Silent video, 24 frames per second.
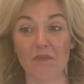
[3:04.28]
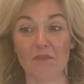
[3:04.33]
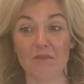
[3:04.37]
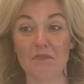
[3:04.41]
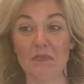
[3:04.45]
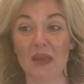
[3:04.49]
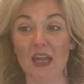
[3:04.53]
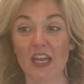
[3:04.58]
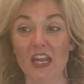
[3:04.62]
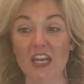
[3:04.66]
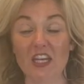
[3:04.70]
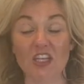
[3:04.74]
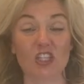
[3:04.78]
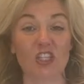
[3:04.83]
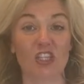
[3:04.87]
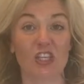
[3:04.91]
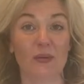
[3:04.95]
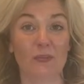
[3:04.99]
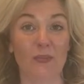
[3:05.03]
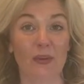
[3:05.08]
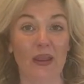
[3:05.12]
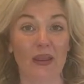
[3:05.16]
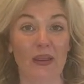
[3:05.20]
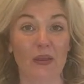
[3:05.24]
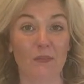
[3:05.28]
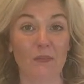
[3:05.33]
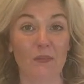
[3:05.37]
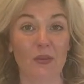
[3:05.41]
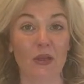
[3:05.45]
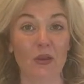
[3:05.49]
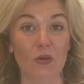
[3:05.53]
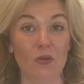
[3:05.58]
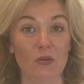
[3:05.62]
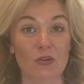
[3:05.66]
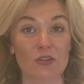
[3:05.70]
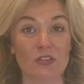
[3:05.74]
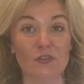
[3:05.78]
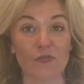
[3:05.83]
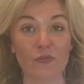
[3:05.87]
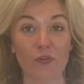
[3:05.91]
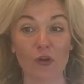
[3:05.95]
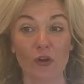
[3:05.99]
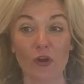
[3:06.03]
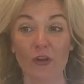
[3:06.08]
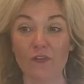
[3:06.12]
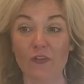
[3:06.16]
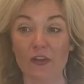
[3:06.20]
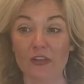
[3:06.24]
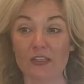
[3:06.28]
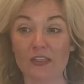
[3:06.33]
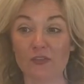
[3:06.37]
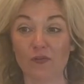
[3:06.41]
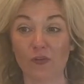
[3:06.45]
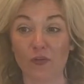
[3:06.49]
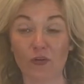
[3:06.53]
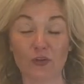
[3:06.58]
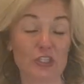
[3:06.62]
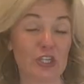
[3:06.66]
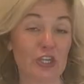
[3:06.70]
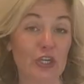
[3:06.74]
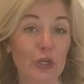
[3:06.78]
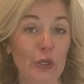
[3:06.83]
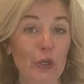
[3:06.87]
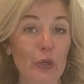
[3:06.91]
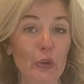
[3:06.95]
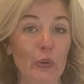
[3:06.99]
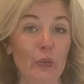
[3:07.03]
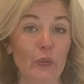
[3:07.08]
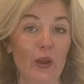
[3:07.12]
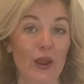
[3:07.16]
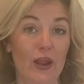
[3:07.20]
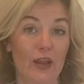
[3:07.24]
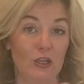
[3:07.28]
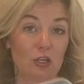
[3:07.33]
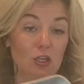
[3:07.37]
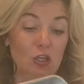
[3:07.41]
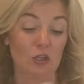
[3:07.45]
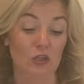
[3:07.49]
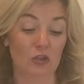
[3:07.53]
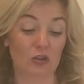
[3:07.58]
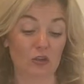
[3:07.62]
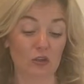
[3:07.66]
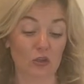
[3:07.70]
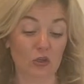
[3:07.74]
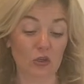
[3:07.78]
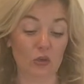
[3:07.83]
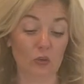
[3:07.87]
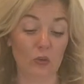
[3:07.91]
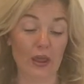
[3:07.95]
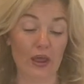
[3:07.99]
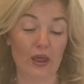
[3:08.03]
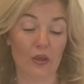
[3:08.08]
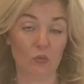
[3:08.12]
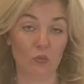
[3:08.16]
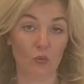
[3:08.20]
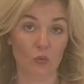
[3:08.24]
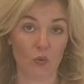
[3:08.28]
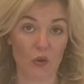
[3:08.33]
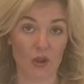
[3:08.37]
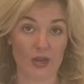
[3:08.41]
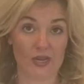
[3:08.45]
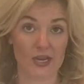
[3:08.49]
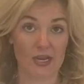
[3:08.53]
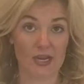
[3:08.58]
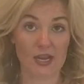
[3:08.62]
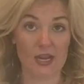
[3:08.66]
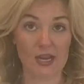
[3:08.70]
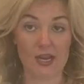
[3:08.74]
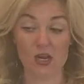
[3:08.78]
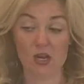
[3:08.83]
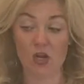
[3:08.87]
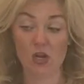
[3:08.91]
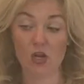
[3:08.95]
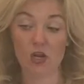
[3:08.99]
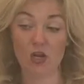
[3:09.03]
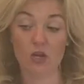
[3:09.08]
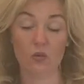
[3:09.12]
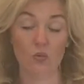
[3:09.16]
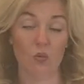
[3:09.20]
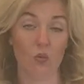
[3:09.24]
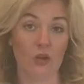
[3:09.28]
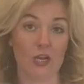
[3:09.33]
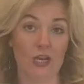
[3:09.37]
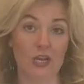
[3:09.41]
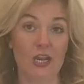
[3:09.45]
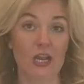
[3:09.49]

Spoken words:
mini sheet pan meals, for if it's for 2 and you had one in here and one in